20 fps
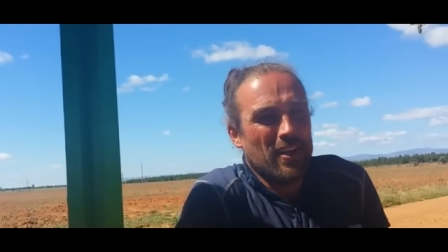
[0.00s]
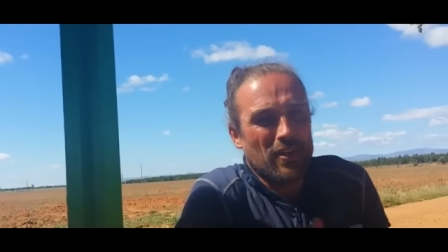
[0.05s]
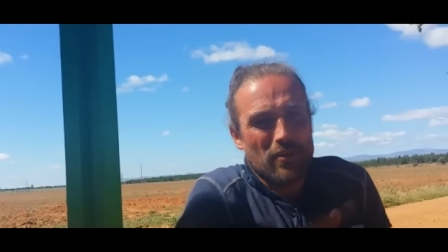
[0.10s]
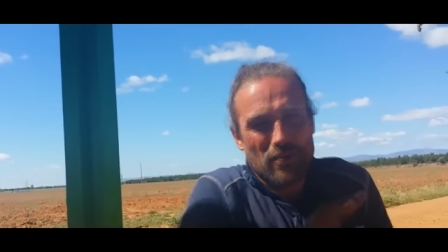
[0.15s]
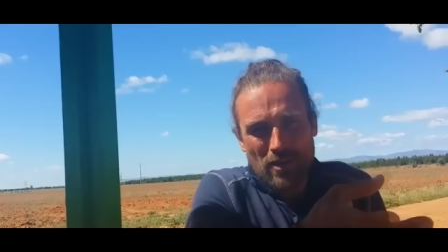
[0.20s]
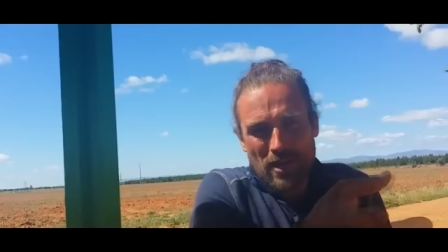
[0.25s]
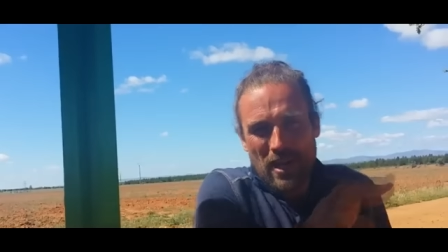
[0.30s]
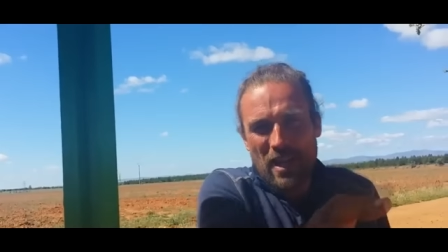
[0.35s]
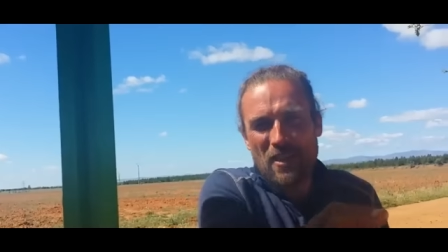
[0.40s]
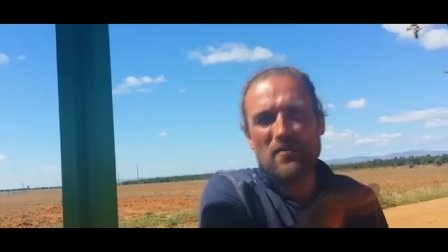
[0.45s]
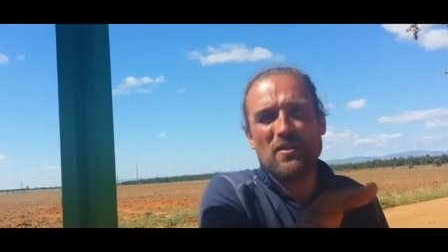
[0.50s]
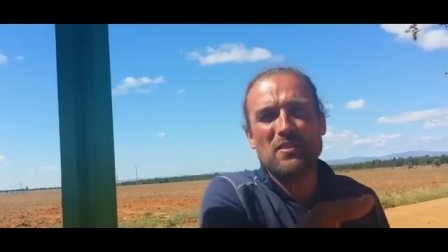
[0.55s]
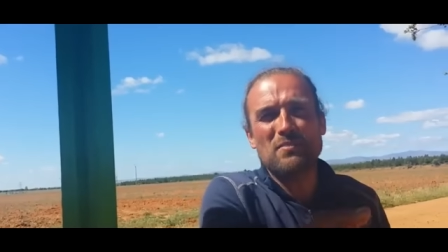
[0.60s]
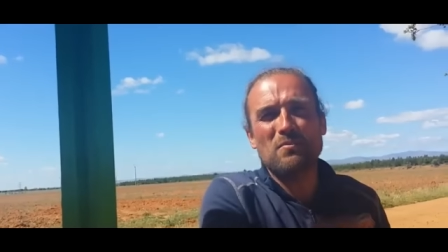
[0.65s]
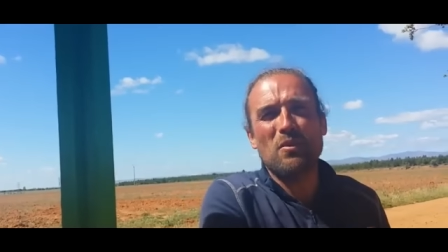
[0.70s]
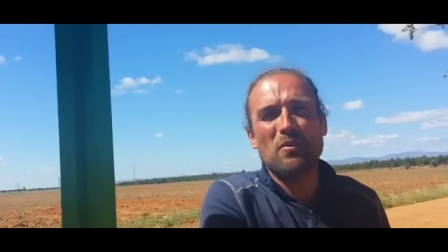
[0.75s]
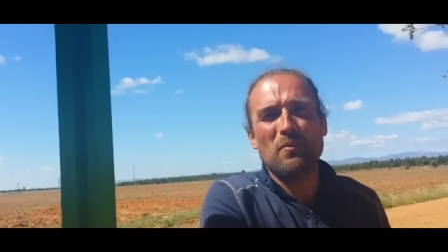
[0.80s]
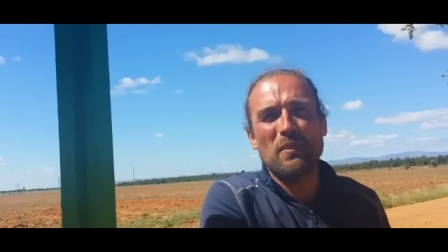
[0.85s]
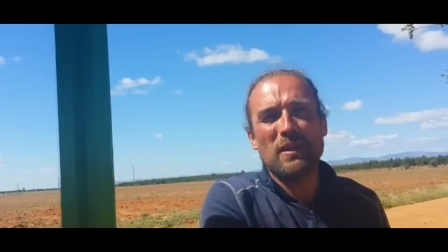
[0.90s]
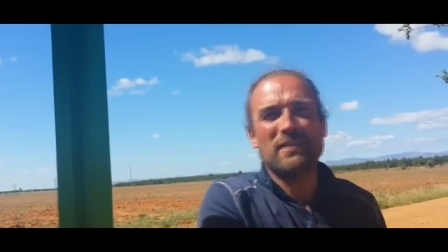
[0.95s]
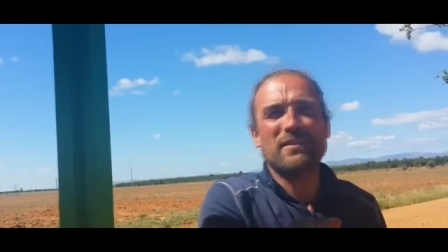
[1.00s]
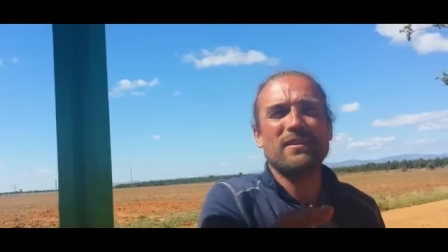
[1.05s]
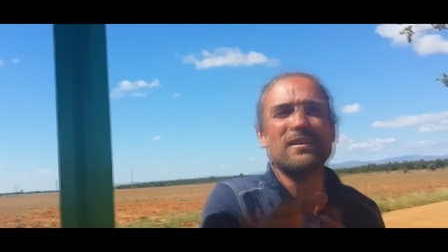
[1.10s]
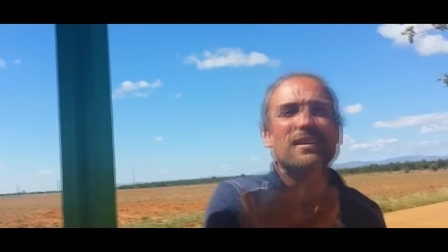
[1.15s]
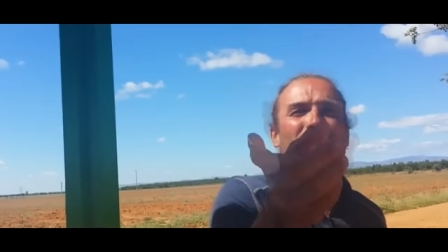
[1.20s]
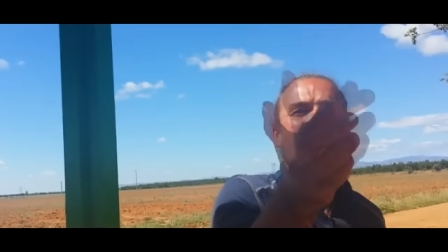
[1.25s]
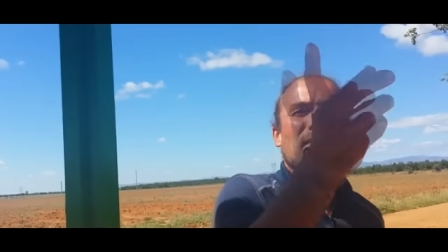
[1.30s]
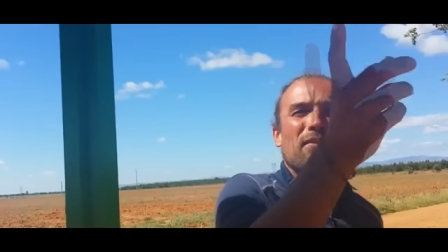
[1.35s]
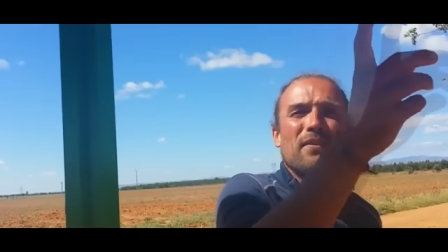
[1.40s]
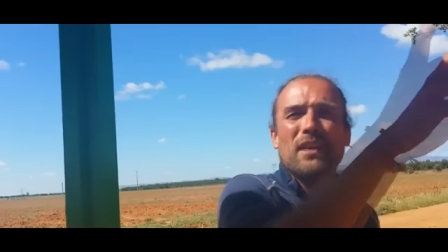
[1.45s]
your life is more better,
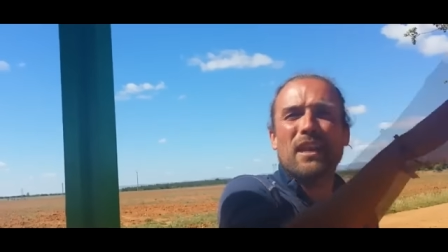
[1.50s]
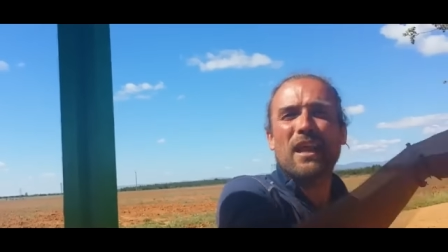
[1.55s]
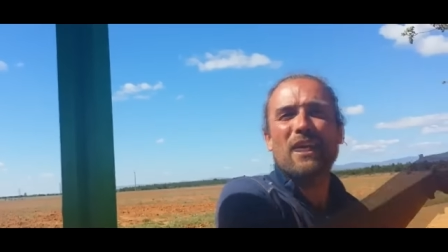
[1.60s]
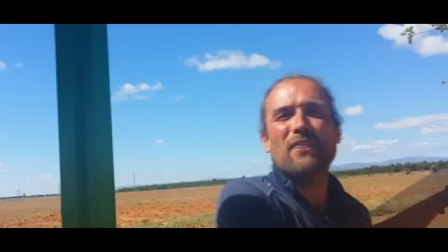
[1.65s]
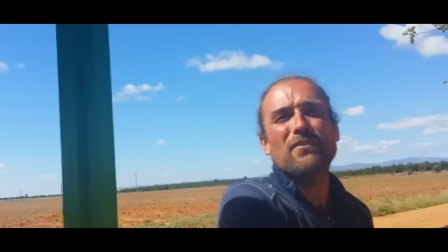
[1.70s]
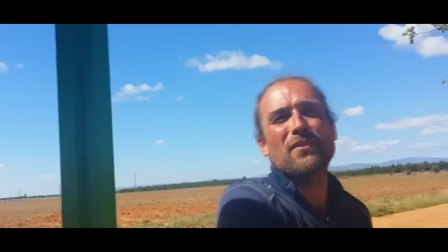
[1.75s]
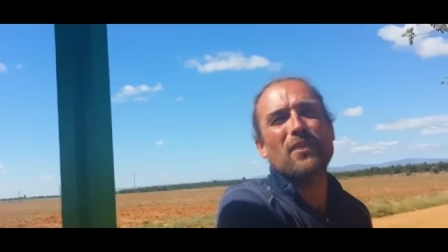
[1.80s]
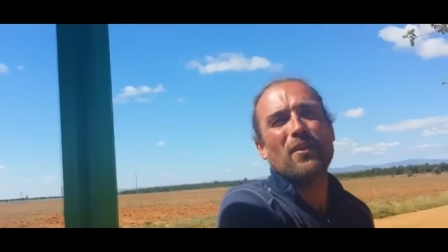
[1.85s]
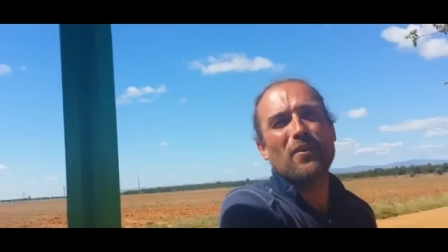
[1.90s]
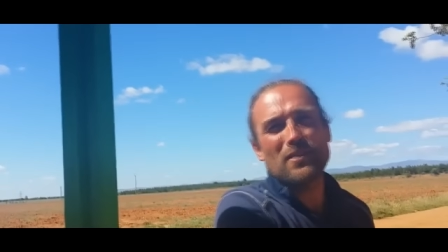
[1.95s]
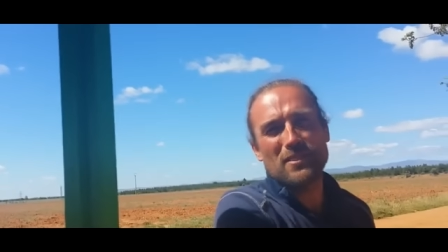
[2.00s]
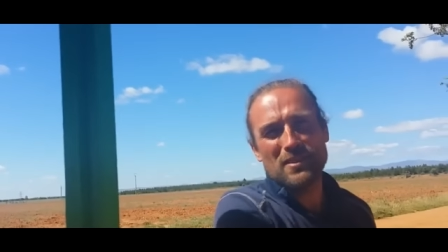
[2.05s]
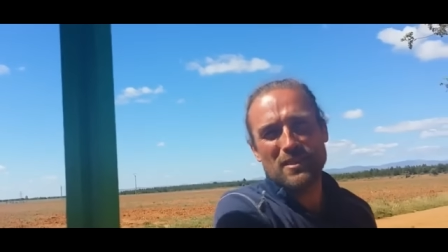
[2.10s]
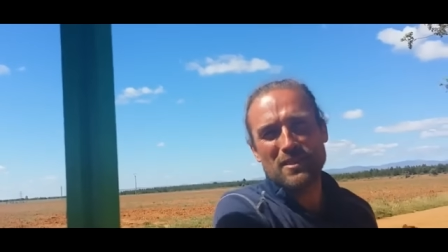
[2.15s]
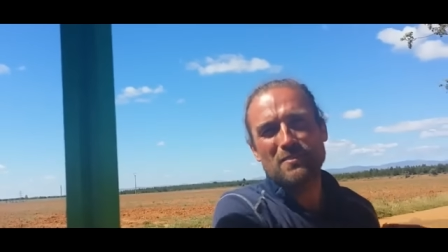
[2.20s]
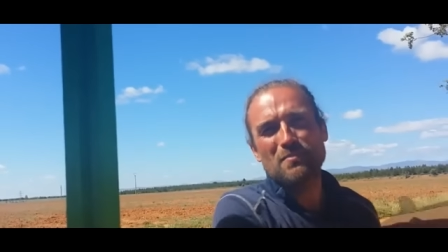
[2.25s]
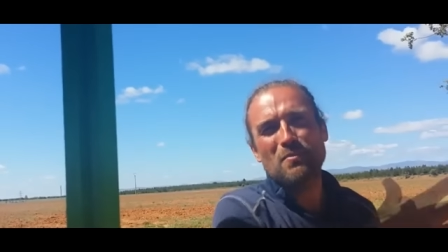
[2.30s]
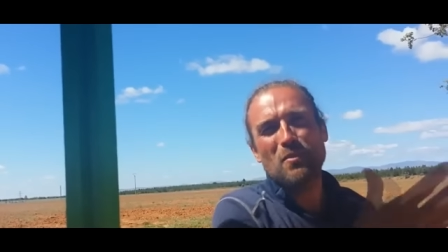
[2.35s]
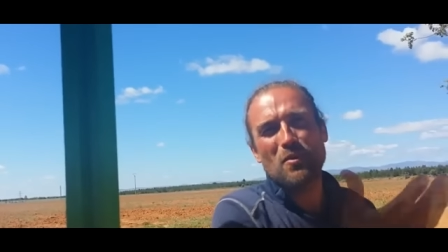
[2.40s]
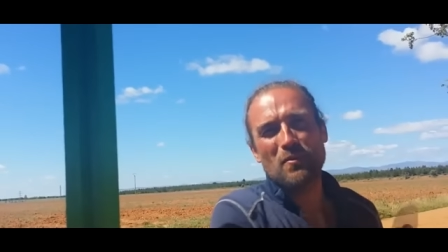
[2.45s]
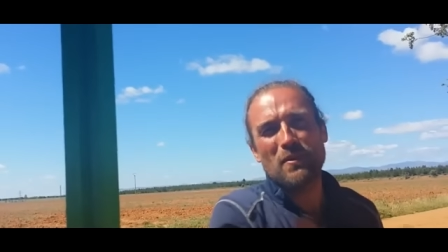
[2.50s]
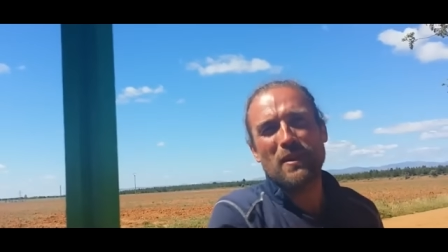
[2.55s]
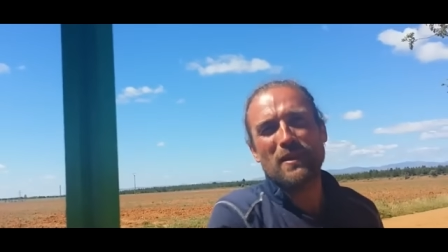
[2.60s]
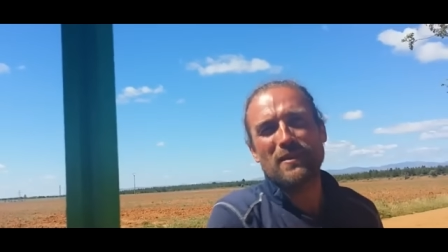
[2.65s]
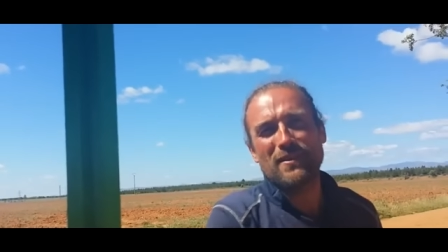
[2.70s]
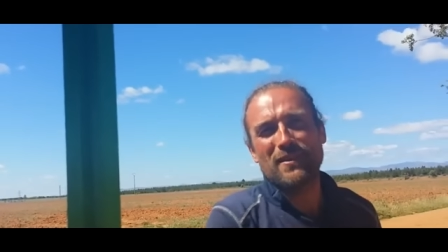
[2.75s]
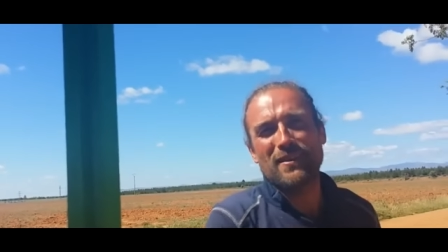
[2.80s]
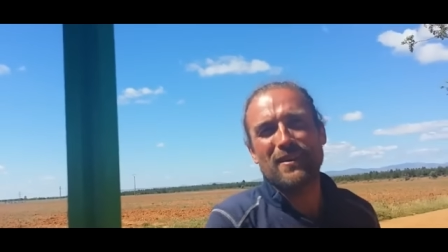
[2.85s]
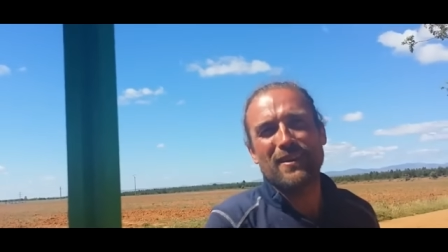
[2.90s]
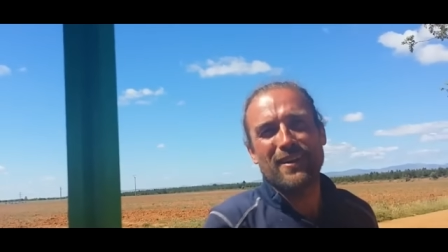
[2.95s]
and the life the others is more
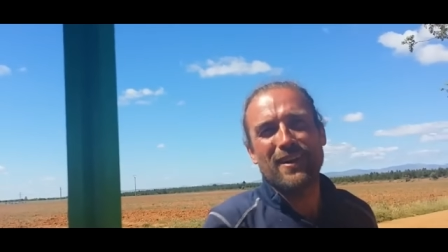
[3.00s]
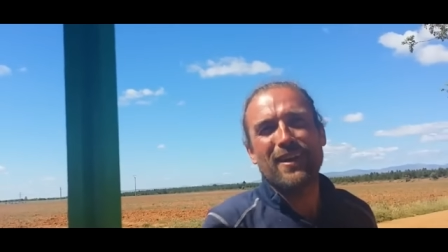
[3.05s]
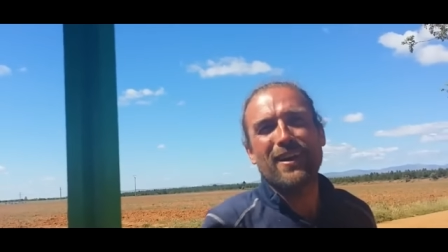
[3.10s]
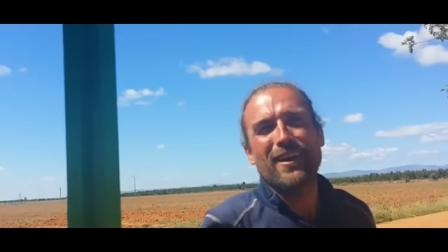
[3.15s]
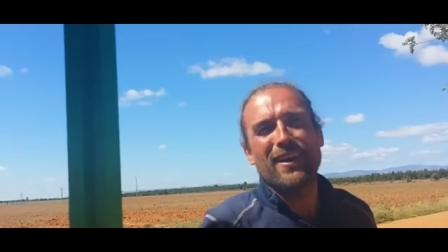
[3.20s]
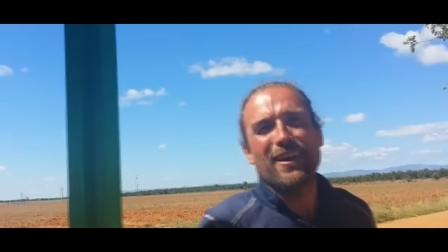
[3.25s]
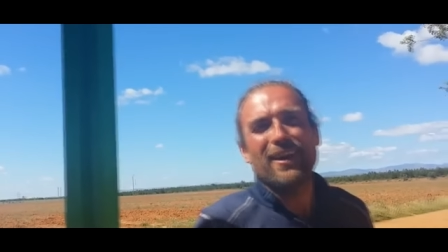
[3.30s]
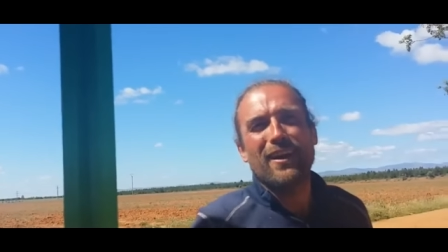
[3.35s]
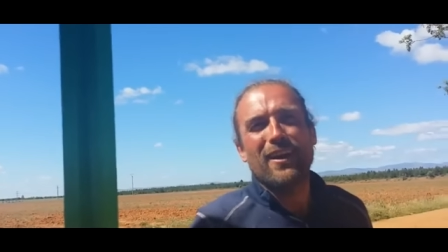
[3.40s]
better. That's true.